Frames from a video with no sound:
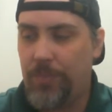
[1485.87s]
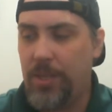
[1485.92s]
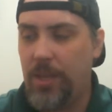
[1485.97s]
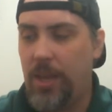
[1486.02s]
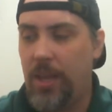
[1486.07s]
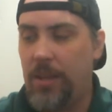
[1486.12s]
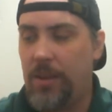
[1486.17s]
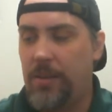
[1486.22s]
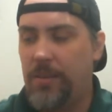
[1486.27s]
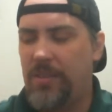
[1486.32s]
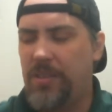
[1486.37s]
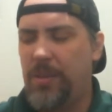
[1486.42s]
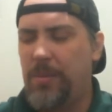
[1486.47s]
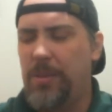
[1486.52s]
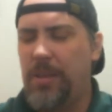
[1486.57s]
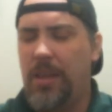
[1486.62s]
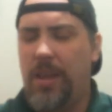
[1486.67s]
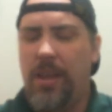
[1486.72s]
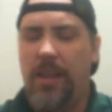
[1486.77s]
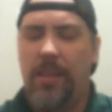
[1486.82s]
And there's
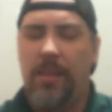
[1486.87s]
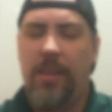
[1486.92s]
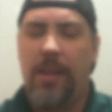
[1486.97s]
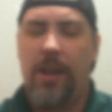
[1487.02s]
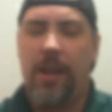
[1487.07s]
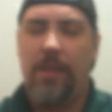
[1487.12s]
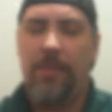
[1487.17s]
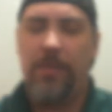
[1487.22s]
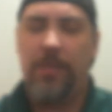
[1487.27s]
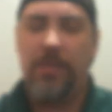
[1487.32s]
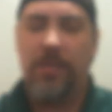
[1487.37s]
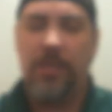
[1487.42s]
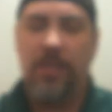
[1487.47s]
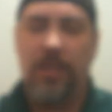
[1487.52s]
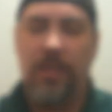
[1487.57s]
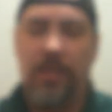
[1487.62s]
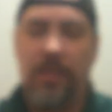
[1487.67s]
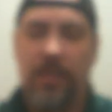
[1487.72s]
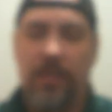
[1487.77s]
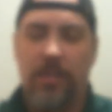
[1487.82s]
something that I've been
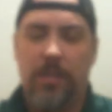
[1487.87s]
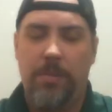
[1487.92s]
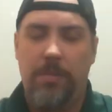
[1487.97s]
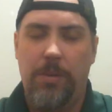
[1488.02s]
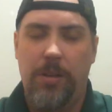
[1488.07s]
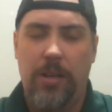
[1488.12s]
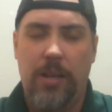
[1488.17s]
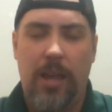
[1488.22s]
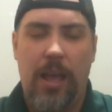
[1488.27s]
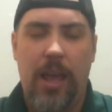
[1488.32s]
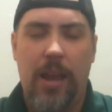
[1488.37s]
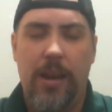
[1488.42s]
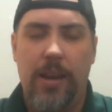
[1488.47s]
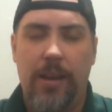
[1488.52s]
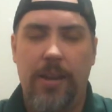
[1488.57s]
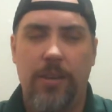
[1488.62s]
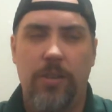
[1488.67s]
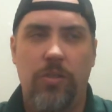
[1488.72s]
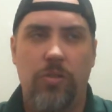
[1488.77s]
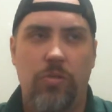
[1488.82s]
seeing in this community, and it
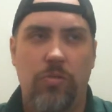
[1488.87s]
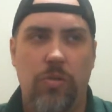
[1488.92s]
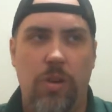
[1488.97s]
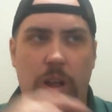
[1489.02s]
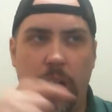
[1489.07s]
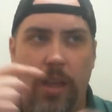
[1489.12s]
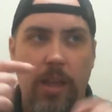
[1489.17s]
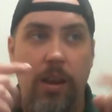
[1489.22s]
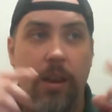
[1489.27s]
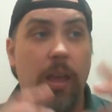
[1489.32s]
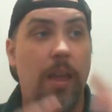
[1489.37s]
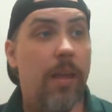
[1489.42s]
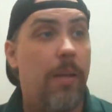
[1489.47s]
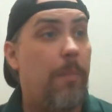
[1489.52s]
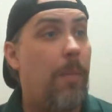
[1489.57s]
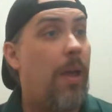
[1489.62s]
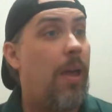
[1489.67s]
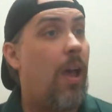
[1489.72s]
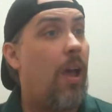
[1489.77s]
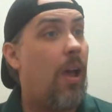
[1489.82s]
is,
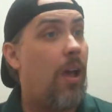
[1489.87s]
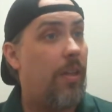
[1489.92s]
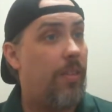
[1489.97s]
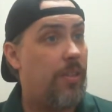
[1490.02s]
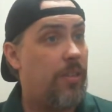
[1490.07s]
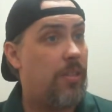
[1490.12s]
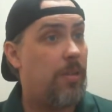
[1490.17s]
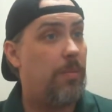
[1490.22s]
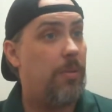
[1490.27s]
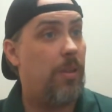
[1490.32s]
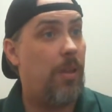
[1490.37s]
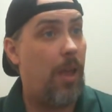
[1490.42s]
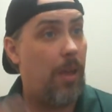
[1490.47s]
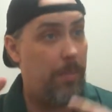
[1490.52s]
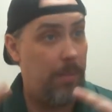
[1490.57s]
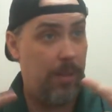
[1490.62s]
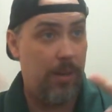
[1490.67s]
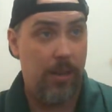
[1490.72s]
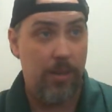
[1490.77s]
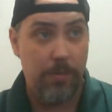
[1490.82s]
and by this community I
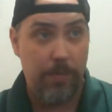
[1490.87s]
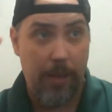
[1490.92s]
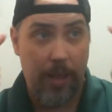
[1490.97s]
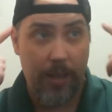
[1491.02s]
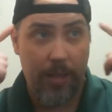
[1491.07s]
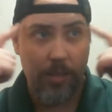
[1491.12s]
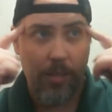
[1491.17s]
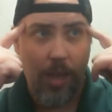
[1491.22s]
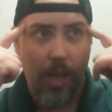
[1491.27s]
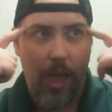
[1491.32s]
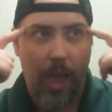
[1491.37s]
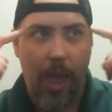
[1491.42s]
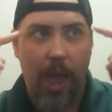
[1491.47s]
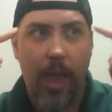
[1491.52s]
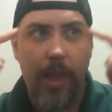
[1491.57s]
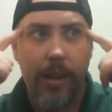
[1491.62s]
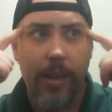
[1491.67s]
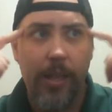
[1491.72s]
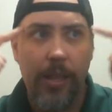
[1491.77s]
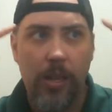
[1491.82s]
mean us pagans,
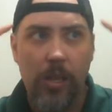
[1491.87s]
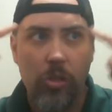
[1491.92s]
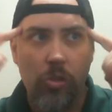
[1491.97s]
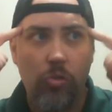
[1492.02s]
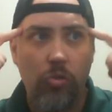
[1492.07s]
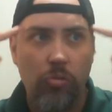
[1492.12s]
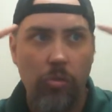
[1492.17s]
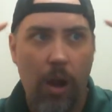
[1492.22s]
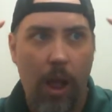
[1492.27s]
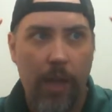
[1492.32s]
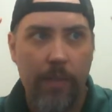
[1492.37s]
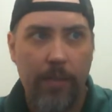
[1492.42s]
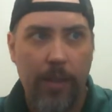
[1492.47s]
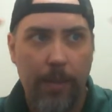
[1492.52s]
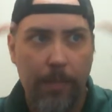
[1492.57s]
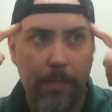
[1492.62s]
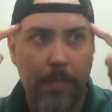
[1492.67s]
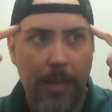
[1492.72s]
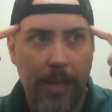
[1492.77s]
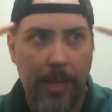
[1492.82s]
and it is
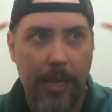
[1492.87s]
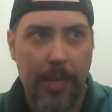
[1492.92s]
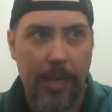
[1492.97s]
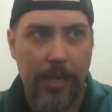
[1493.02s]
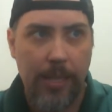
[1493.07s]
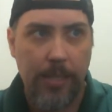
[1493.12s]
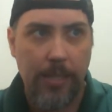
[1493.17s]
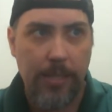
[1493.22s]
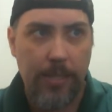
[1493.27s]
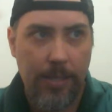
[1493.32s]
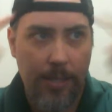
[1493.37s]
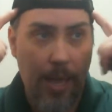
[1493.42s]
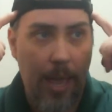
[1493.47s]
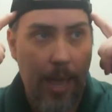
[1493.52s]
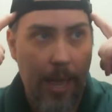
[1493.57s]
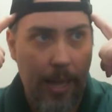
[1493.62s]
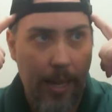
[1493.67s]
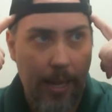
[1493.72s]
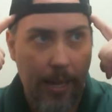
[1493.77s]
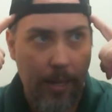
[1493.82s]
driving me
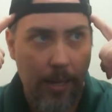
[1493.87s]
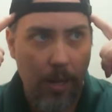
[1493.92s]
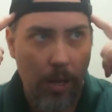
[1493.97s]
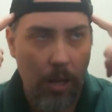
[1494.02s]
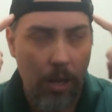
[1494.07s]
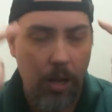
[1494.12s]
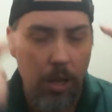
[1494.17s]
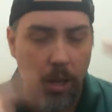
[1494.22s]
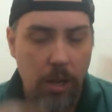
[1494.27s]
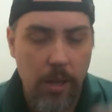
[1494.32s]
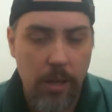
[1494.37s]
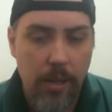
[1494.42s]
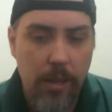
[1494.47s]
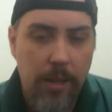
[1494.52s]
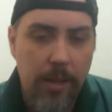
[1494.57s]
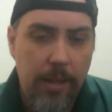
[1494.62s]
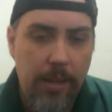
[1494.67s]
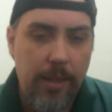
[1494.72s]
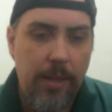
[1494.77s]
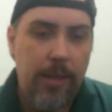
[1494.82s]
insane.
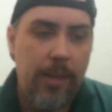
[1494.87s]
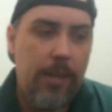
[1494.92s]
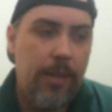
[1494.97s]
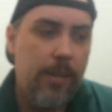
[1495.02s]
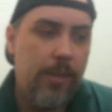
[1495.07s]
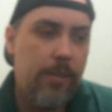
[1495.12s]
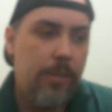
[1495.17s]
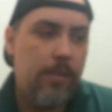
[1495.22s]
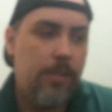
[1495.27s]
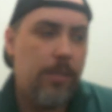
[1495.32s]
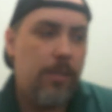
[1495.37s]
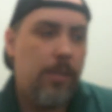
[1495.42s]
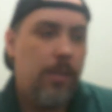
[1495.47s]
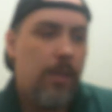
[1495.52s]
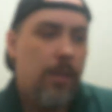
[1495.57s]
is